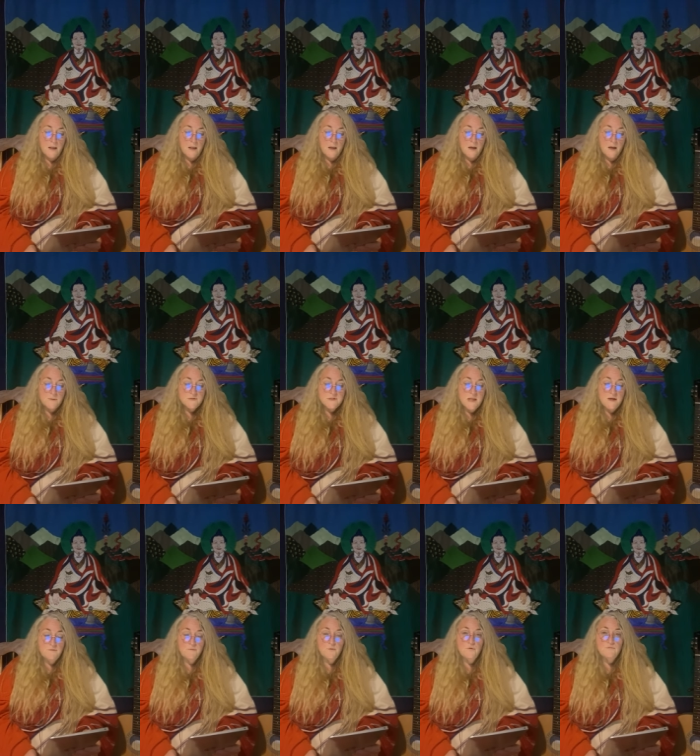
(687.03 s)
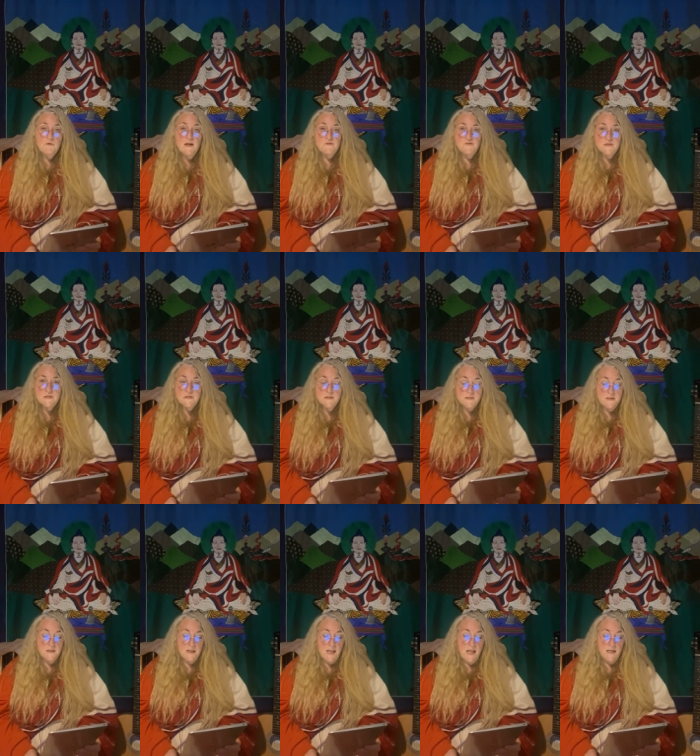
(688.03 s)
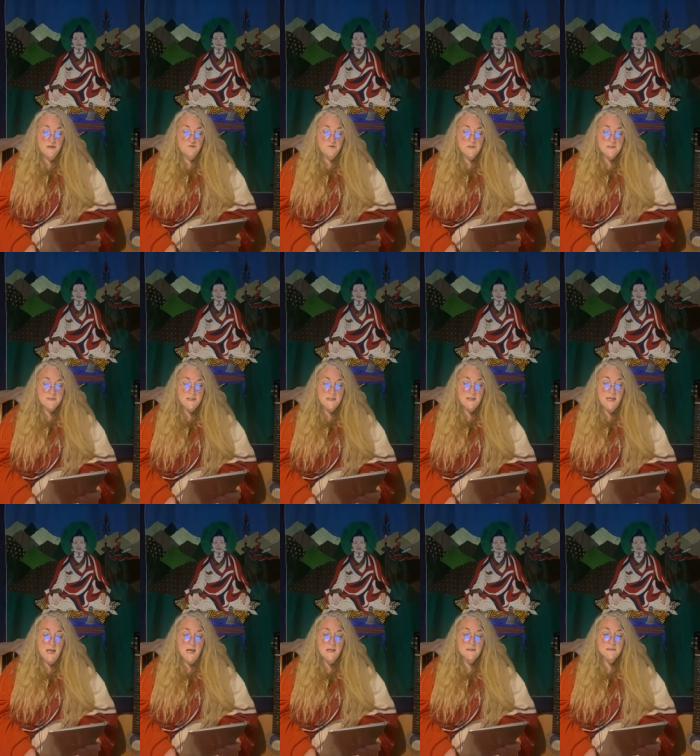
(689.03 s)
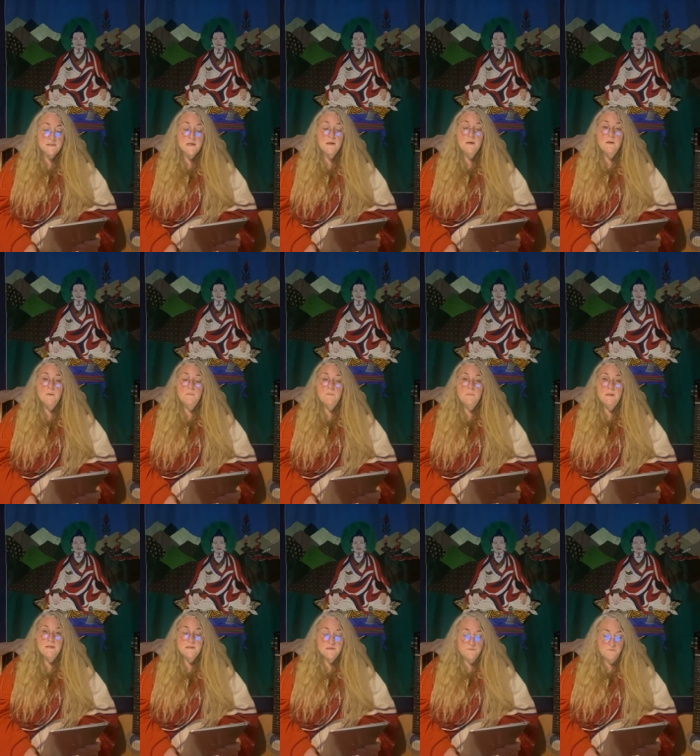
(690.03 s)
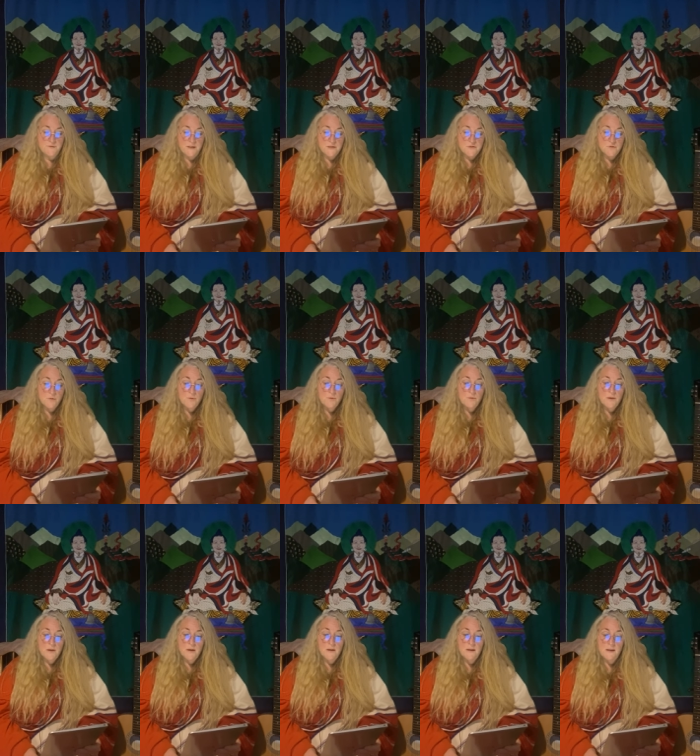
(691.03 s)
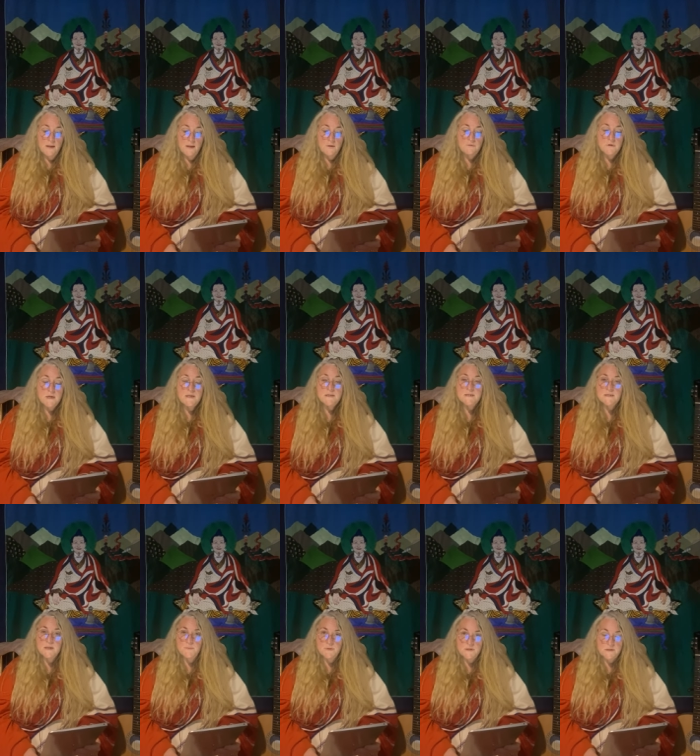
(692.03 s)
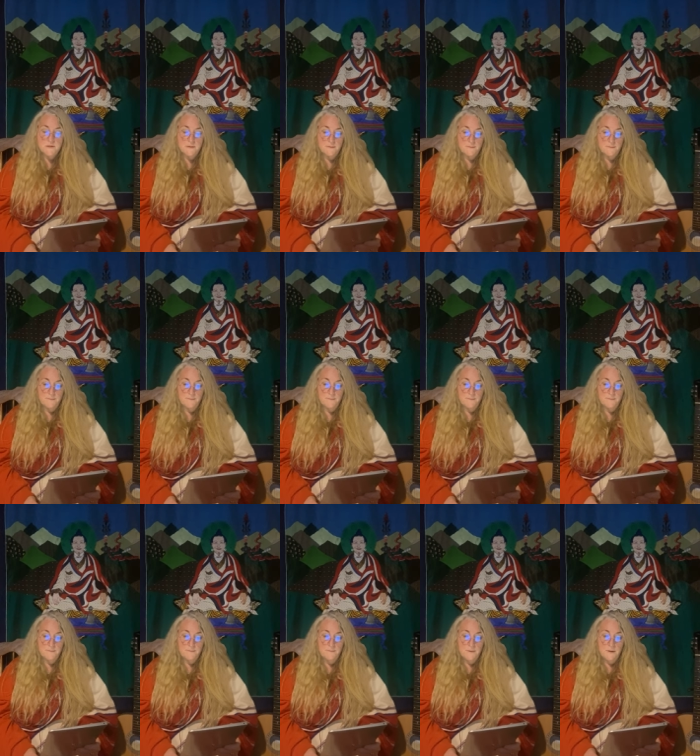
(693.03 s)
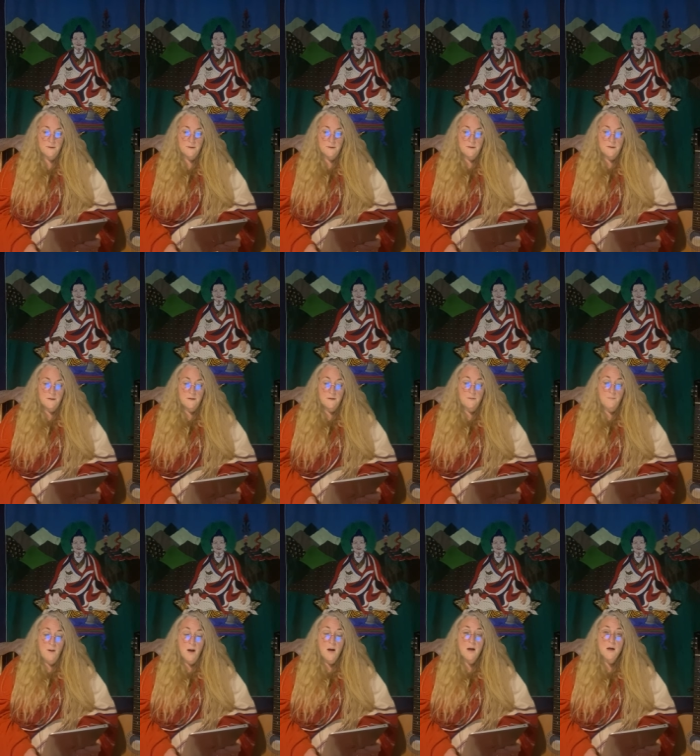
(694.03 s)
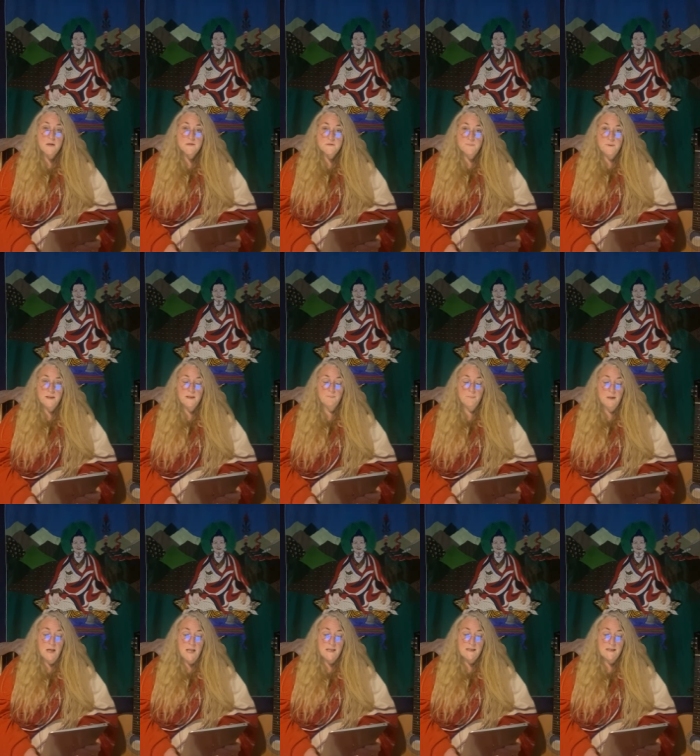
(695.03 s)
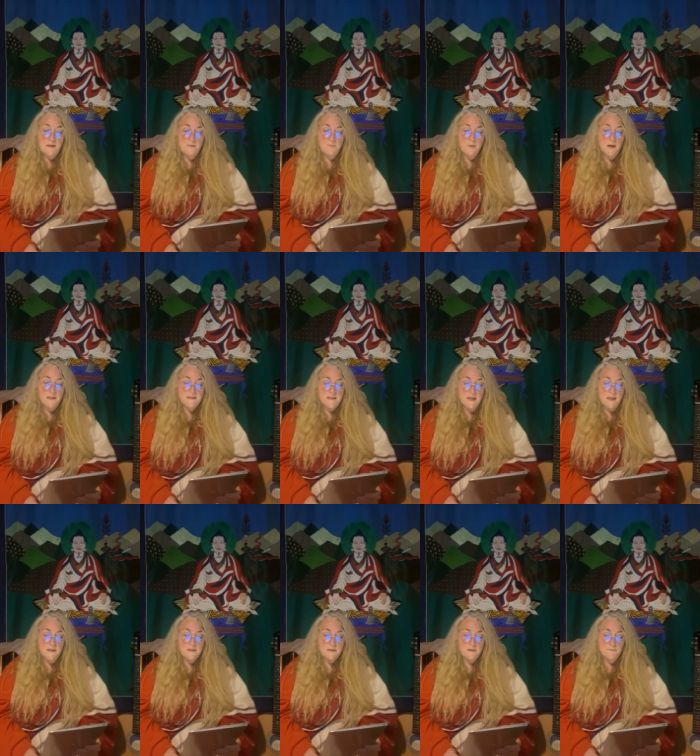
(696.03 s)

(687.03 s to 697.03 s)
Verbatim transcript: I was therefore registered at the agency as Miss Victoria Hilary Simerson, the part being played by Det.